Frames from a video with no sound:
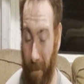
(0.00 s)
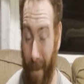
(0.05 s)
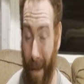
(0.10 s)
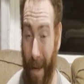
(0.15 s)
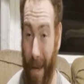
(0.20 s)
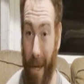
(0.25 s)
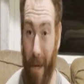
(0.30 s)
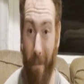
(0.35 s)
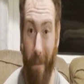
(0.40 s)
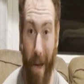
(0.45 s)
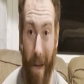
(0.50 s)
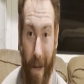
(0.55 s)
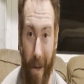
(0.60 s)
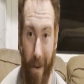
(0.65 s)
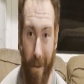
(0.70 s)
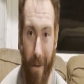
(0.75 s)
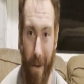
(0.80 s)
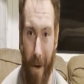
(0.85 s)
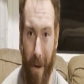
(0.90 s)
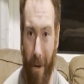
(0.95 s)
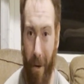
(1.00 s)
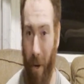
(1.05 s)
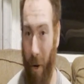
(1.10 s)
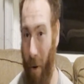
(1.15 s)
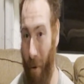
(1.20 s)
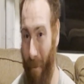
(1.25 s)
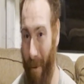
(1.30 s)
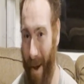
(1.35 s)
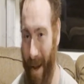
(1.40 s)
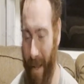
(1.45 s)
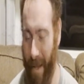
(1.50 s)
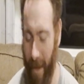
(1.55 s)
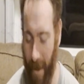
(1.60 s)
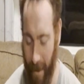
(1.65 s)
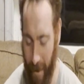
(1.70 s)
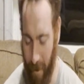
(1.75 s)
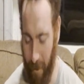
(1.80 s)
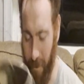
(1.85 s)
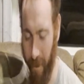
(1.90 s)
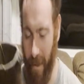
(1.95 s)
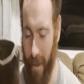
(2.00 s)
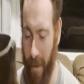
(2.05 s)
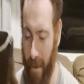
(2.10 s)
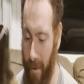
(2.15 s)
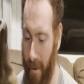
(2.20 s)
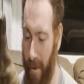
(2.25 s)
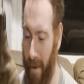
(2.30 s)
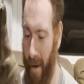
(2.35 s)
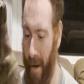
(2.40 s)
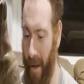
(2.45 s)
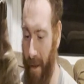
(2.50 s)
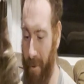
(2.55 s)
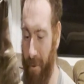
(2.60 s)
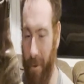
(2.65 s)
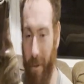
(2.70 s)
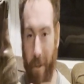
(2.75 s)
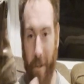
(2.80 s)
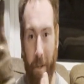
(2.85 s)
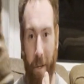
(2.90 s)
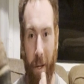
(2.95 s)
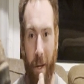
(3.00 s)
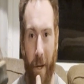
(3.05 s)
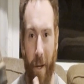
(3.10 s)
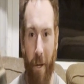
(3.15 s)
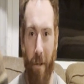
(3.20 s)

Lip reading: I hit my head a lot already. I don't need an extra